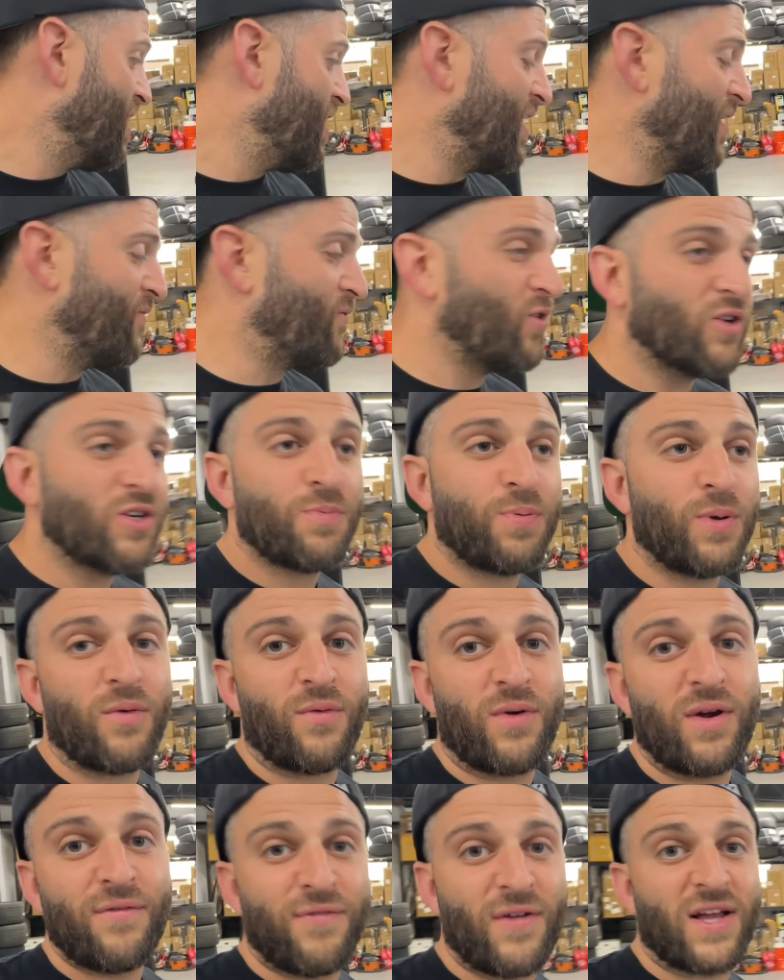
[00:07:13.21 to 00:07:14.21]
if you just put a
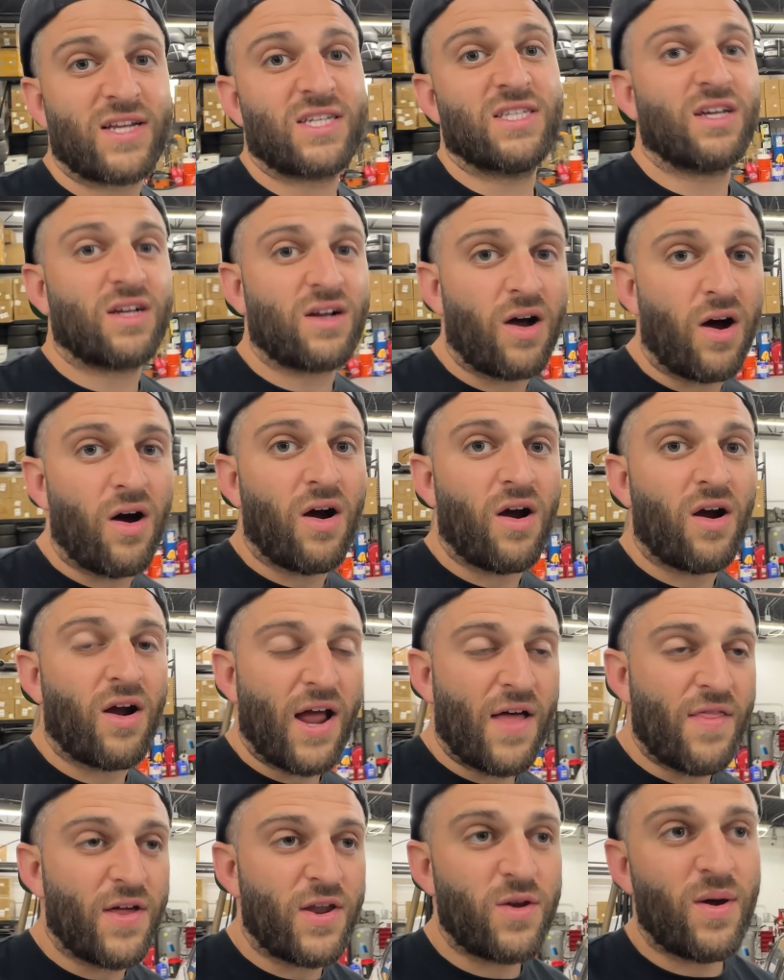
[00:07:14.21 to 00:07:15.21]
reflex in the car
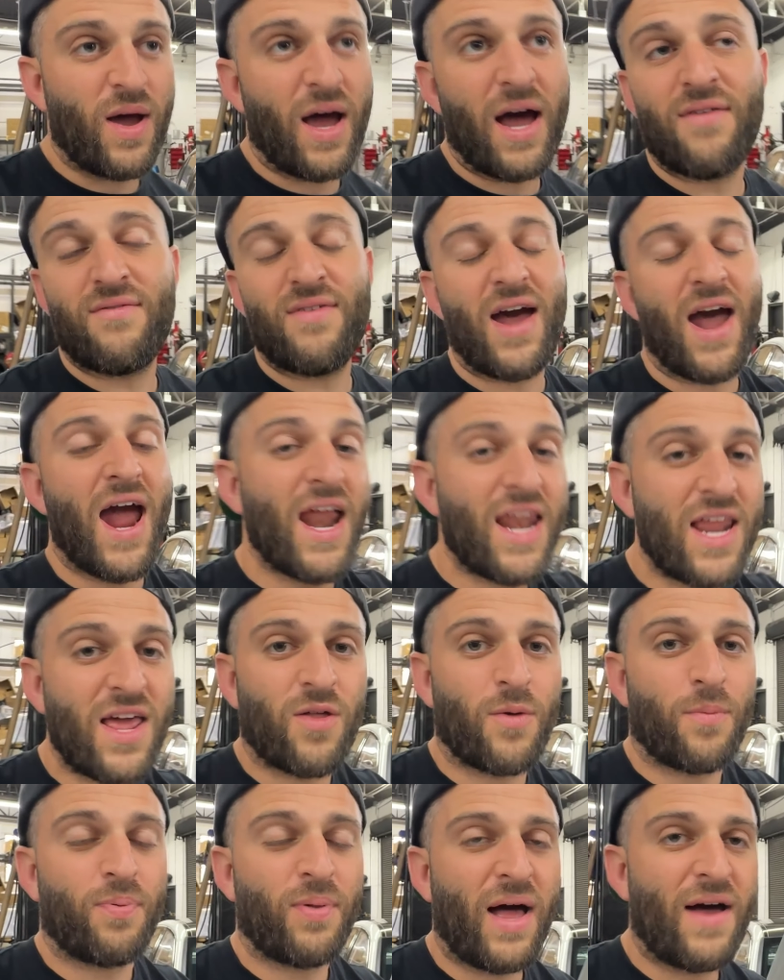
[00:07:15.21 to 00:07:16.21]
and then you have any
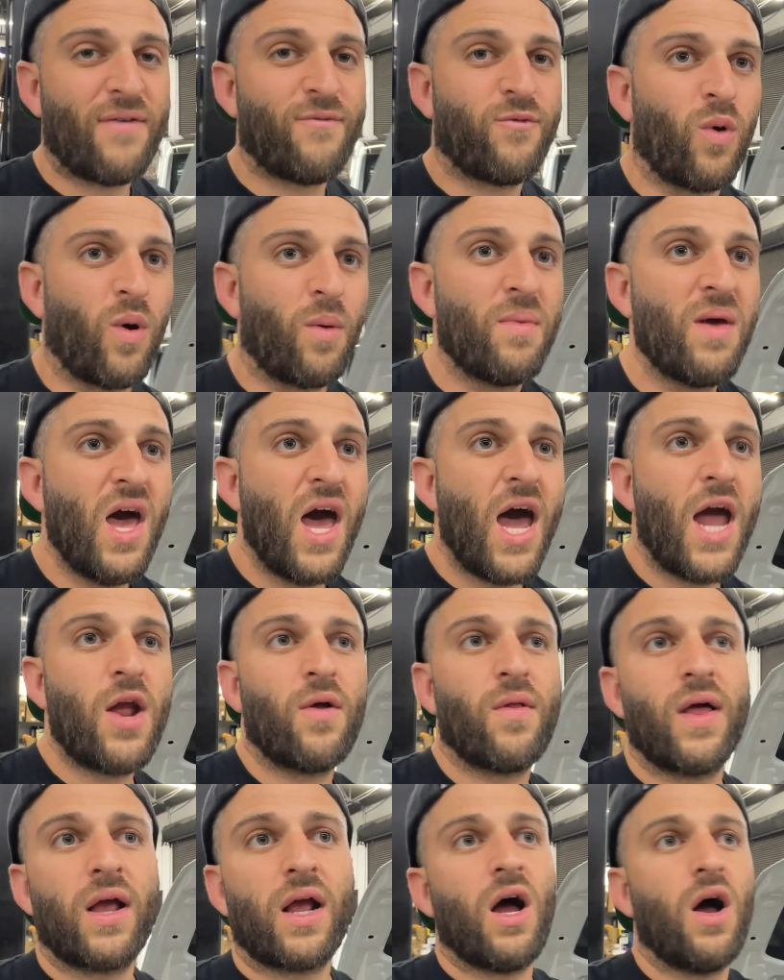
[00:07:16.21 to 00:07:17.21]
other platform and
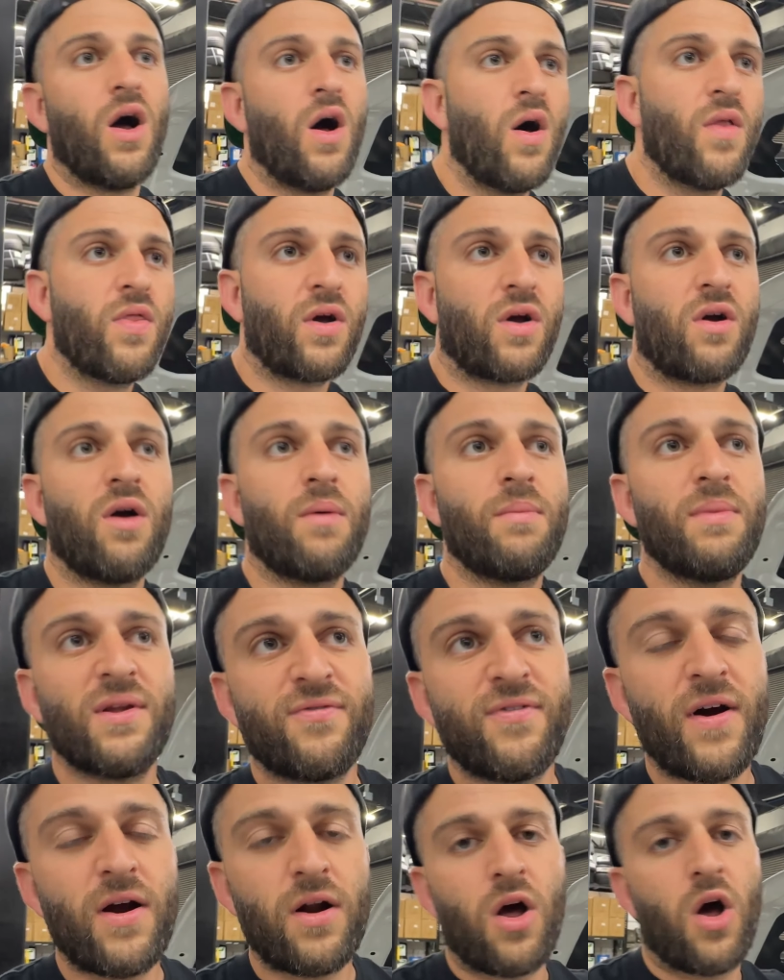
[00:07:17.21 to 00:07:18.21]
you're like, oh, the car
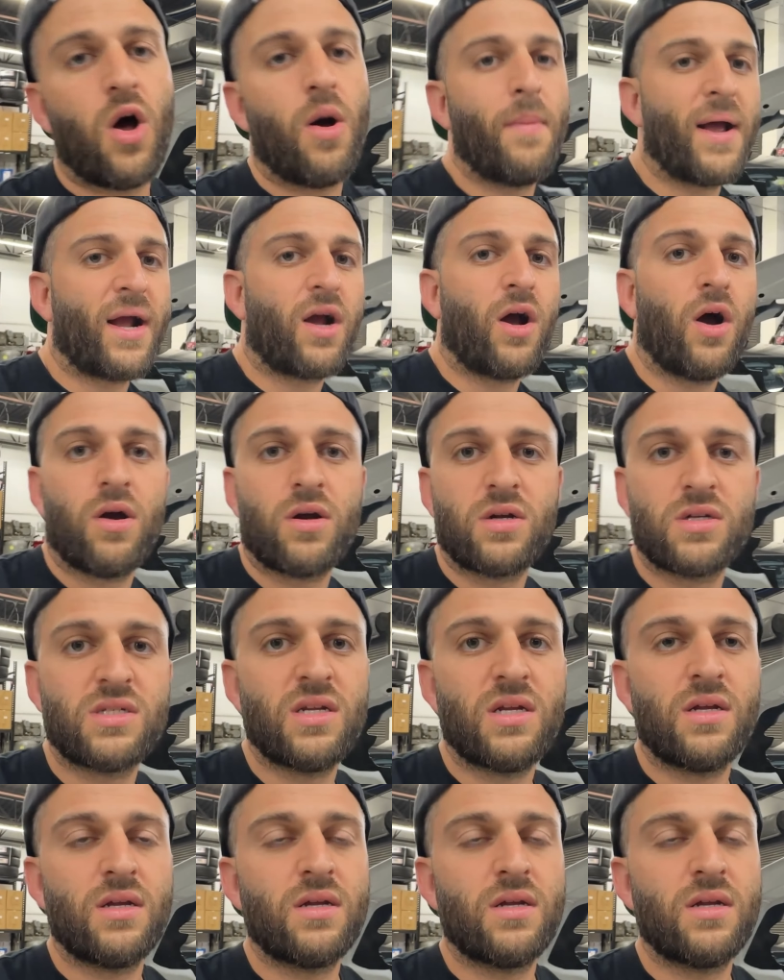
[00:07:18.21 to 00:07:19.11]
misfired, oh, my car's